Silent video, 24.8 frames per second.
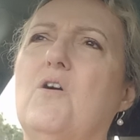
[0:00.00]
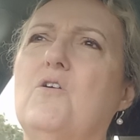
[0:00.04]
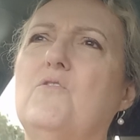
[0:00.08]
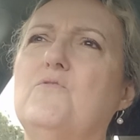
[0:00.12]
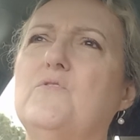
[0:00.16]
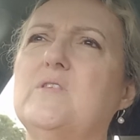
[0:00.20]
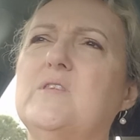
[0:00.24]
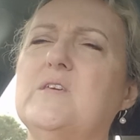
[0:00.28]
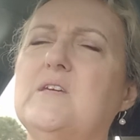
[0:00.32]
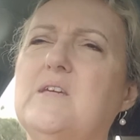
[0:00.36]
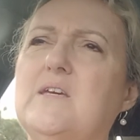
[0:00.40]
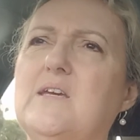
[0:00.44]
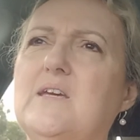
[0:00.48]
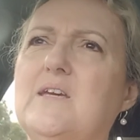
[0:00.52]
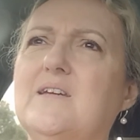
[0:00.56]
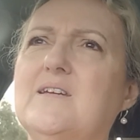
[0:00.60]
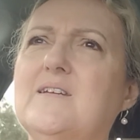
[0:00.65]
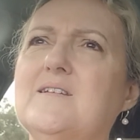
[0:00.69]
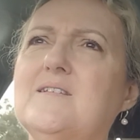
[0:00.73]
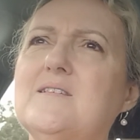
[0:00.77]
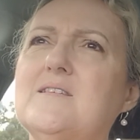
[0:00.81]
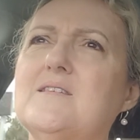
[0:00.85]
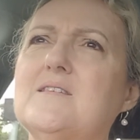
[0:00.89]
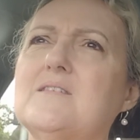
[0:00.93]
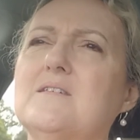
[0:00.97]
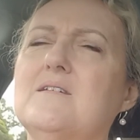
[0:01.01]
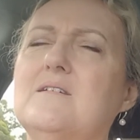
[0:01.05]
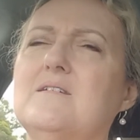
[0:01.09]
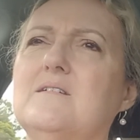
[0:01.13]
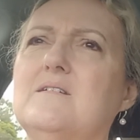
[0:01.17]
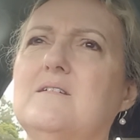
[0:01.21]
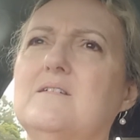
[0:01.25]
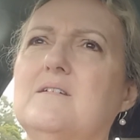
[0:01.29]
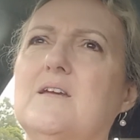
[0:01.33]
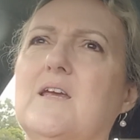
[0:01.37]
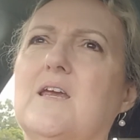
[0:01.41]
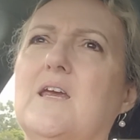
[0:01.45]
over the years
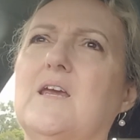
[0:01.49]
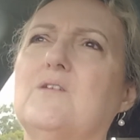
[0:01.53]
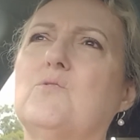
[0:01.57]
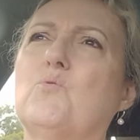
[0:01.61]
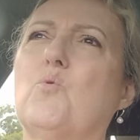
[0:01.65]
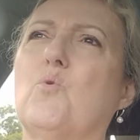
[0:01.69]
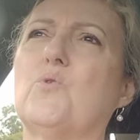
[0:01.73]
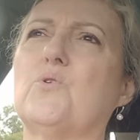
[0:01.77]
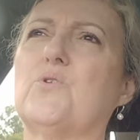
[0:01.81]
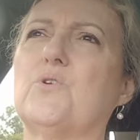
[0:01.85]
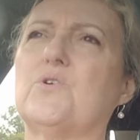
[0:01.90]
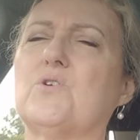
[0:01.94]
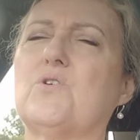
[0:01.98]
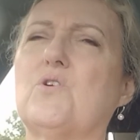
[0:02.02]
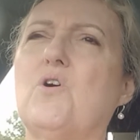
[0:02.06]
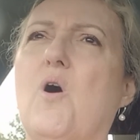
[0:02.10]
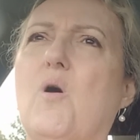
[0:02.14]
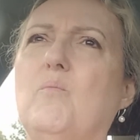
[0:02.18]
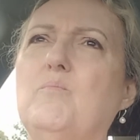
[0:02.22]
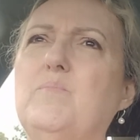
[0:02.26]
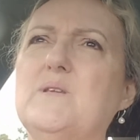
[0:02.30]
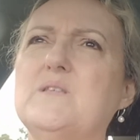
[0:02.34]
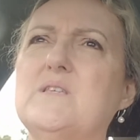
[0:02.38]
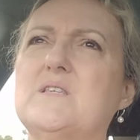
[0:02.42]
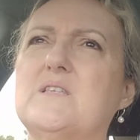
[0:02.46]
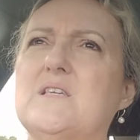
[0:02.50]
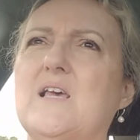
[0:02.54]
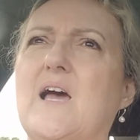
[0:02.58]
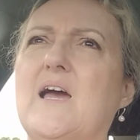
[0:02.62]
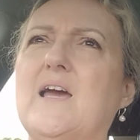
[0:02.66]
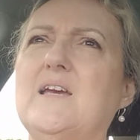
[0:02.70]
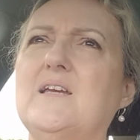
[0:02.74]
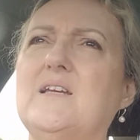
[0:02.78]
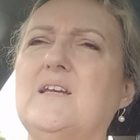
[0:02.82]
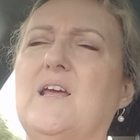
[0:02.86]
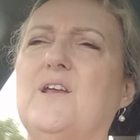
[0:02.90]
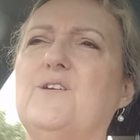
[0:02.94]
in order to
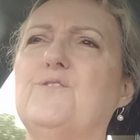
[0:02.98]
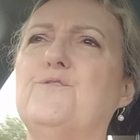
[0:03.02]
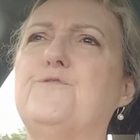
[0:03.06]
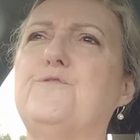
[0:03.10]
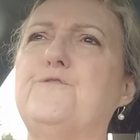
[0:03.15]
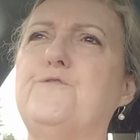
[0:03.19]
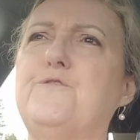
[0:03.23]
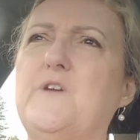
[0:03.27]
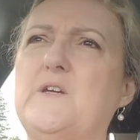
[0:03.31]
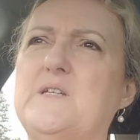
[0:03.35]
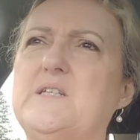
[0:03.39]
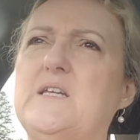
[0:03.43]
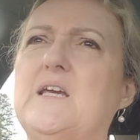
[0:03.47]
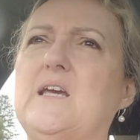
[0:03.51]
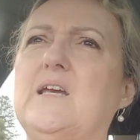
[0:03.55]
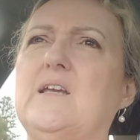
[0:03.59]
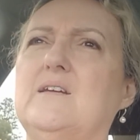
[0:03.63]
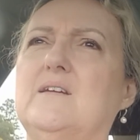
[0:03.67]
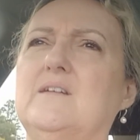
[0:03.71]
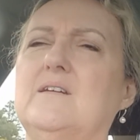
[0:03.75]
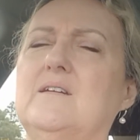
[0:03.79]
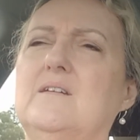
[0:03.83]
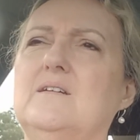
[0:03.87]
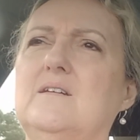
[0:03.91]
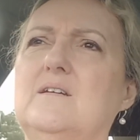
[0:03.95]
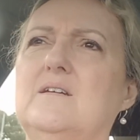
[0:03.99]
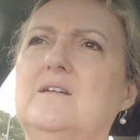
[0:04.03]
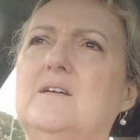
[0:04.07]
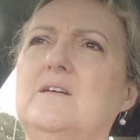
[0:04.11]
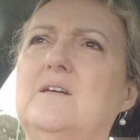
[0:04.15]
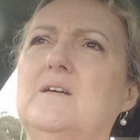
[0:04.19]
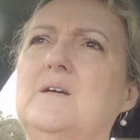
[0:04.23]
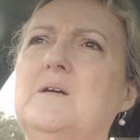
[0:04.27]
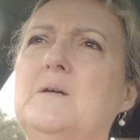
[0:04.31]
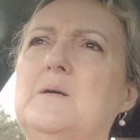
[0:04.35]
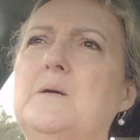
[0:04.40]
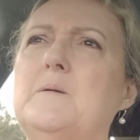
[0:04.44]
compensate and fit in.
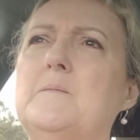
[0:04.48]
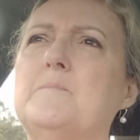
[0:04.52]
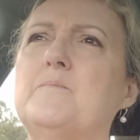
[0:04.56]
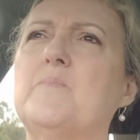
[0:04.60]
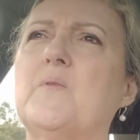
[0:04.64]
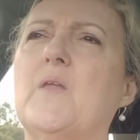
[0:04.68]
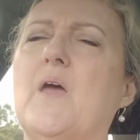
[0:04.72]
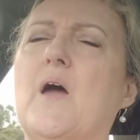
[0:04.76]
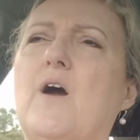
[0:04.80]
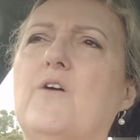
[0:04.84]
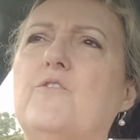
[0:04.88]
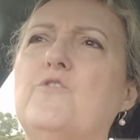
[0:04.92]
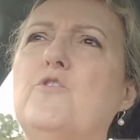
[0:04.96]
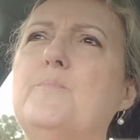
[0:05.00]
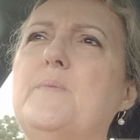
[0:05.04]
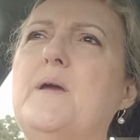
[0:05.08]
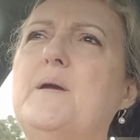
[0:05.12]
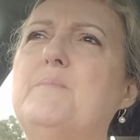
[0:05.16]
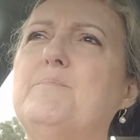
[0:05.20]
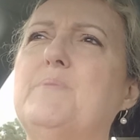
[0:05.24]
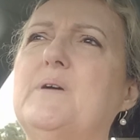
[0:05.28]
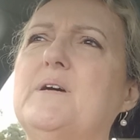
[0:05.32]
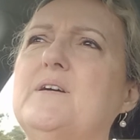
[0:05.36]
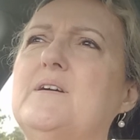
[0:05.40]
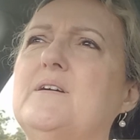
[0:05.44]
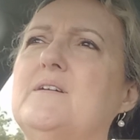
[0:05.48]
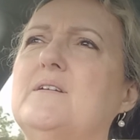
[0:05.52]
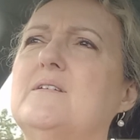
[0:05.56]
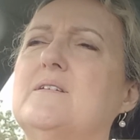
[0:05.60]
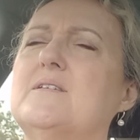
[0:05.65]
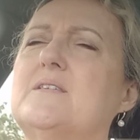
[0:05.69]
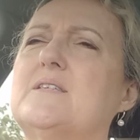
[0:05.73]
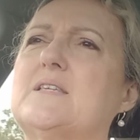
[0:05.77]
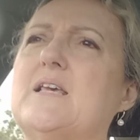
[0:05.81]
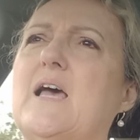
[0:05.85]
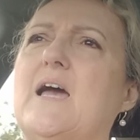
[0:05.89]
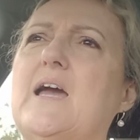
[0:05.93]
I
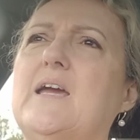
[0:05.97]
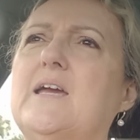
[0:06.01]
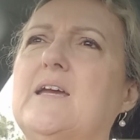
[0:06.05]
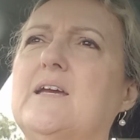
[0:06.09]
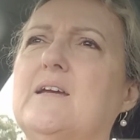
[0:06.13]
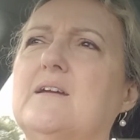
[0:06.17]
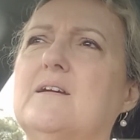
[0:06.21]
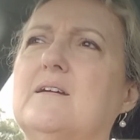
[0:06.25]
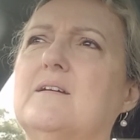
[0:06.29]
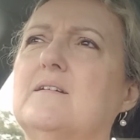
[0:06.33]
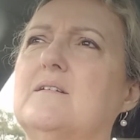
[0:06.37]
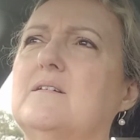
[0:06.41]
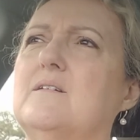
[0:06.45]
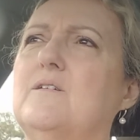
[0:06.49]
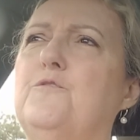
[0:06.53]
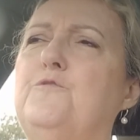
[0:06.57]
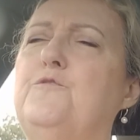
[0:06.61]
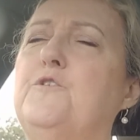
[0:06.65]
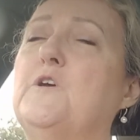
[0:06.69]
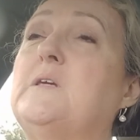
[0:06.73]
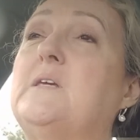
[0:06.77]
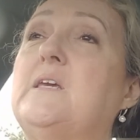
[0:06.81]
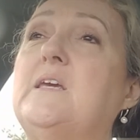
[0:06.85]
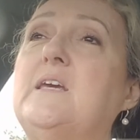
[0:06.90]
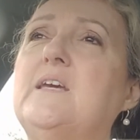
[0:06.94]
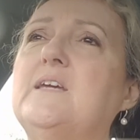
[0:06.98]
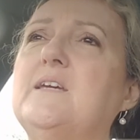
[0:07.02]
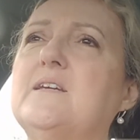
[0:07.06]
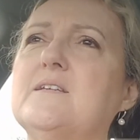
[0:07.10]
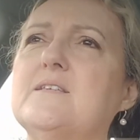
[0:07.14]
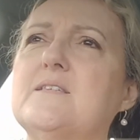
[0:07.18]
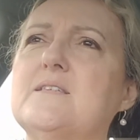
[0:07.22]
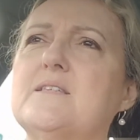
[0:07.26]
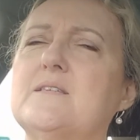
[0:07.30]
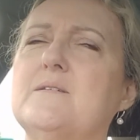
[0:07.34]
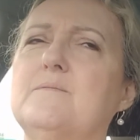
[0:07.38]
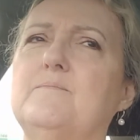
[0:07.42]
remember saying for
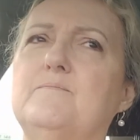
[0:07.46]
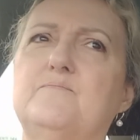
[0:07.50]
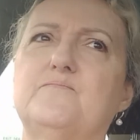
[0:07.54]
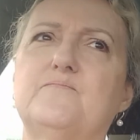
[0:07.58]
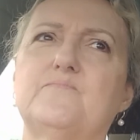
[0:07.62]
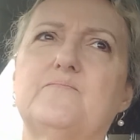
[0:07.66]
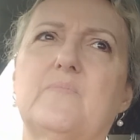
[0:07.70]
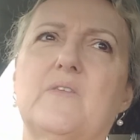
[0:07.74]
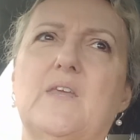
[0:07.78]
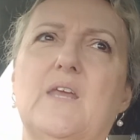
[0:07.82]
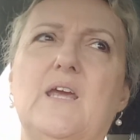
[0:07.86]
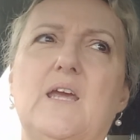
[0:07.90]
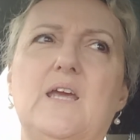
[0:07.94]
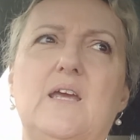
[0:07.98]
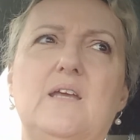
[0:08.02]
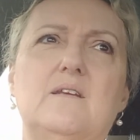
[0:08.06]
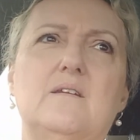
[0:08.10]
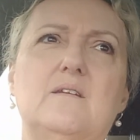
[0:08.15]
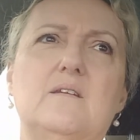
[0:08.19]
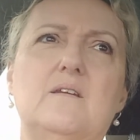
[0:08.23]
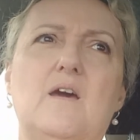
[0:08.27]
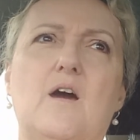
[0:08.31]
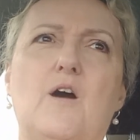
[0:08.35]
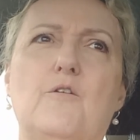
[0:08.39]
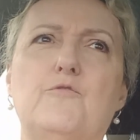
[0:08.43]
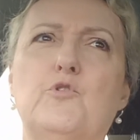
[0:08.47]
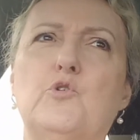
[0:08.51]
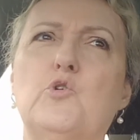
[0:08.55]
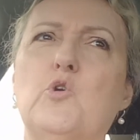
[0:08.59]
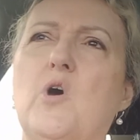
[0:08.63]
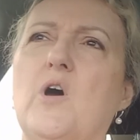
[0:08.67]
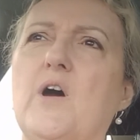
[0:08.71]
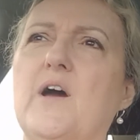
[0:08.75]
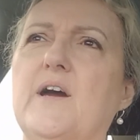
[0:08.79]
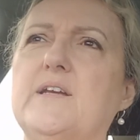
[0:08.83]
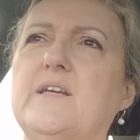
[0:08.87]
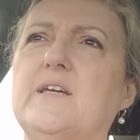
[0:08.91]
years in a
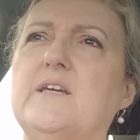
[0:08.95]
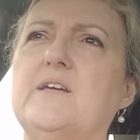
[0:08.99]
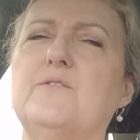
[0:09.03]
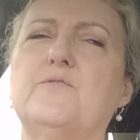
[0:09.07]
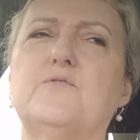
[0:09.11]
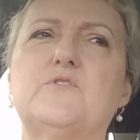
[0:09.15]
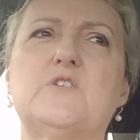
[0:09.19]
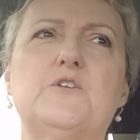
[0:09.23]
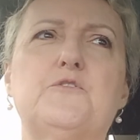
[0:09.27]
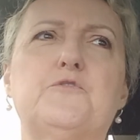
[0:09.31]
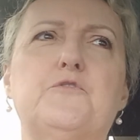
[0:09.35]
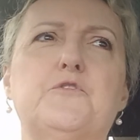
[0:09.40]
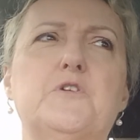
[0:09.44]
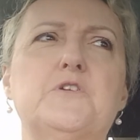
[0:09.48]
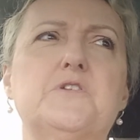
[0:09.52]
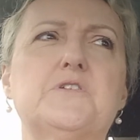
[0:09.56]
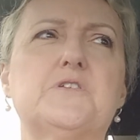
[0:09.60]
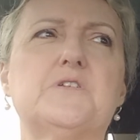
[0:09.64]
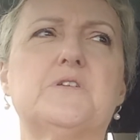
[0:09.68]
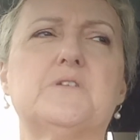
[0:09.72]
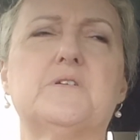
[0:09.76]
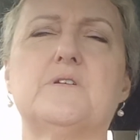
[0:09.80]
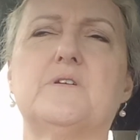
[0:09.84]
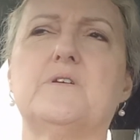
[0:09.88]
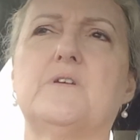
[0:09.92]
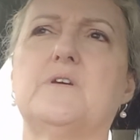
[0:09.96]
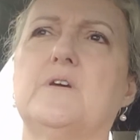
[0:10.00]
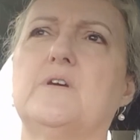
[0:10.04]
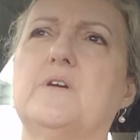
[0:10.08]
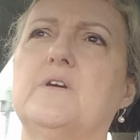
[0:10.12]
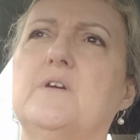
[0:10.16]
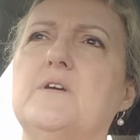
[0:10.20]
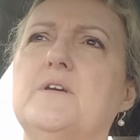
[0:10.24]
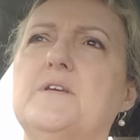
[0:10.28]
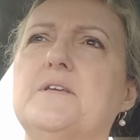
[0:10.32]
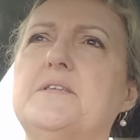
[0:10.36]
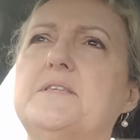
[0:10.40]
variety of different
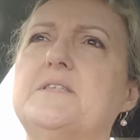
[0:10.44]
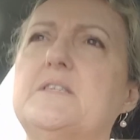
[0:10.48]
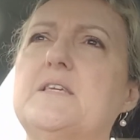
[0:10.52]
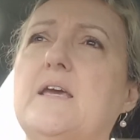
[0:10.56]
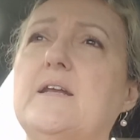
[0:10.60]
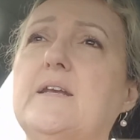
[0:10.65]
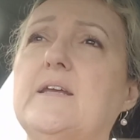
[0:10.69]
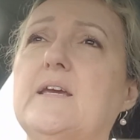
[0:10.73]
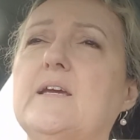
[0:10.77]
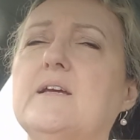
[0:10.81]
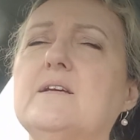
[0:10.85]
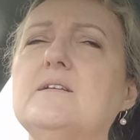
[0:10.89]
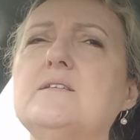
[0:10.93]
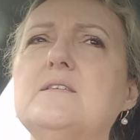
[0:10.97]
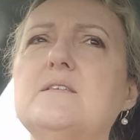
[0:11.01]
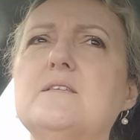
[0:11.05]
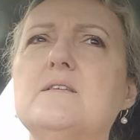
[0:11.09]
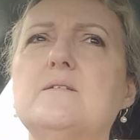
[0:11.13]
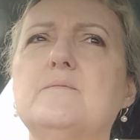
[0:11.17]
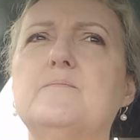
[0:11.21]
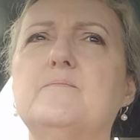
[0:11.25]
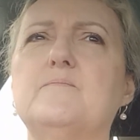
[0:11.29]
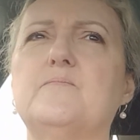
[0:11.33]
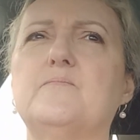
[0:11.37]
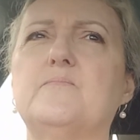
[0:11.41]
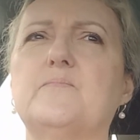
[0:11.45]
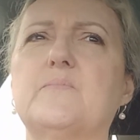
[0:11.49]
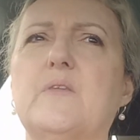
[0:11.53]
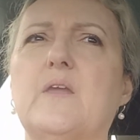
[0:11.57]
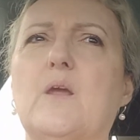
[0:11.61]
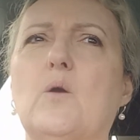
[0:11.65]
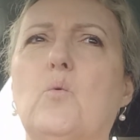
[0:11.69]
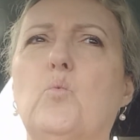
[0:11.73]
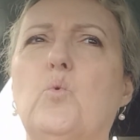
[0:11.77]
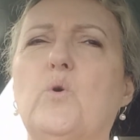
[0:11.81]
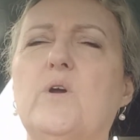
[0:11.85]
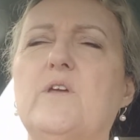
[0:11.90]
settings
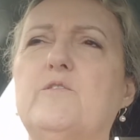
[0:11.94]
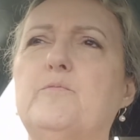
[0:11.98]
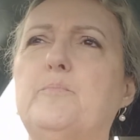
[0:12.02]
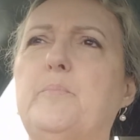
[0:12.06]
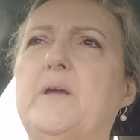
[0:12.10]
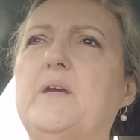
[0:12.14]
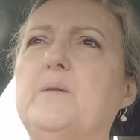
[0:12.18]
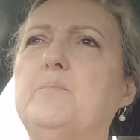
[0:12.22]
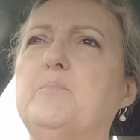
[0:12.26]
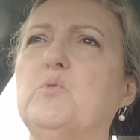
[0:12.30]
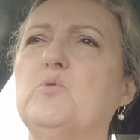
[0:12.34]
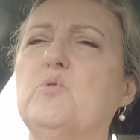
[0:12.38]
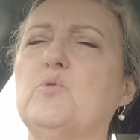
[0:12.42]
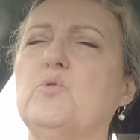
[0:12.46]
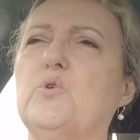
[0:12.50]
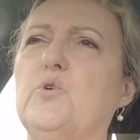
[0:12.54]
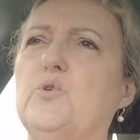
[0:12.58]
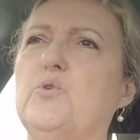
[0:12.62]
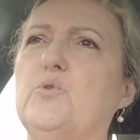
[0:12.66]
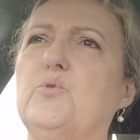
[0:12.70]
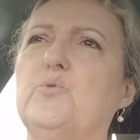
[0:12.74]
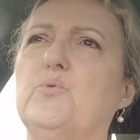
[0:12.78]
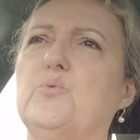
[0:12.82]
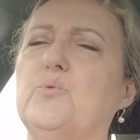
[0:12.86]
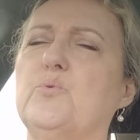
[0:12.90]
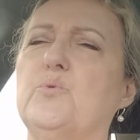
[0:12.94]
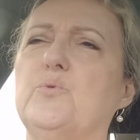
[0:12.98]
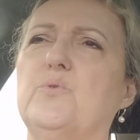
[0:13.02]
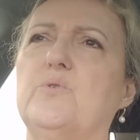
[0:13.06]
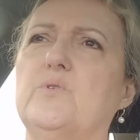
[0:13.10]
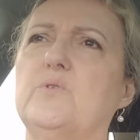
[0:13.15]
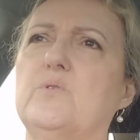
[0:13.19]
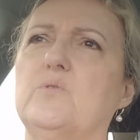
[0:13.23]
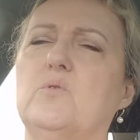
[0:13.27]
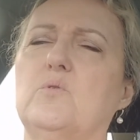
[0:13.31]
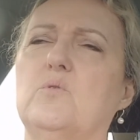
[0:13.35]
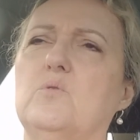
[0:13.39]
with people who
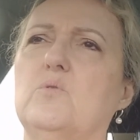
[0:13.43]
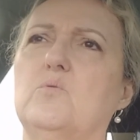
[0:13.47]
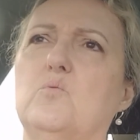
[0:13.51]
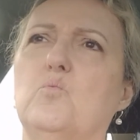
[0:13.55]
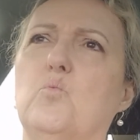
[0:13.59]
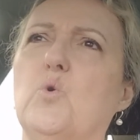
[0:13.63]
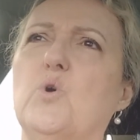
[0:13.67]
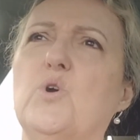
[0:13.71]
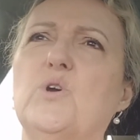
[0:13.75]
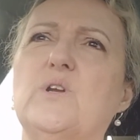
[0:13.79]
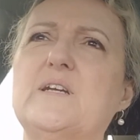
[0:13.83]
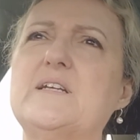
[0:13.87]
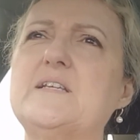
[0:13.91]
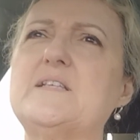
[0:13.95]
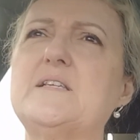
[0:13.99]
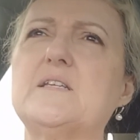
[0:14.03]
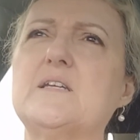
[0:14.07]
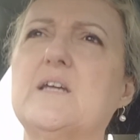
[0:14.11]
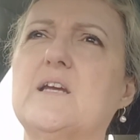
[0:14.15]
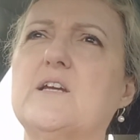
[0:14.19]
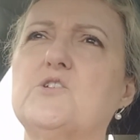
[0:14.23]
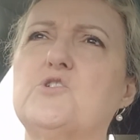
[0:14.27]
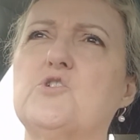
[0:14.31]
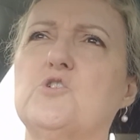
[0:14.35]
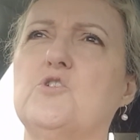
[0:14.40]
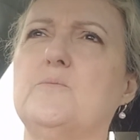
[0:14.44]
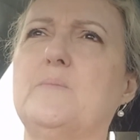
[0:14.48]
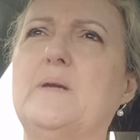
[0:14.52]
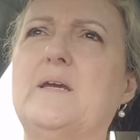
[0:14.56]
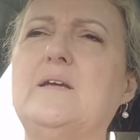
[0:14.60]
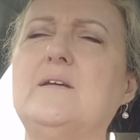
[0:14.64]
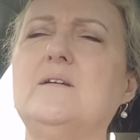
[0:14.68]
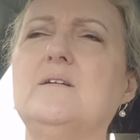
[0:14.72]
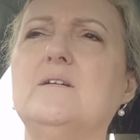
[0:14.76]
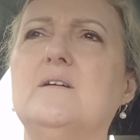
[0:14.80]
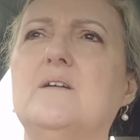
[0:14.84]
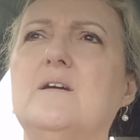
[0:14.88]
were listening to
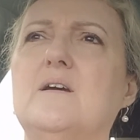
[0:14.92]
me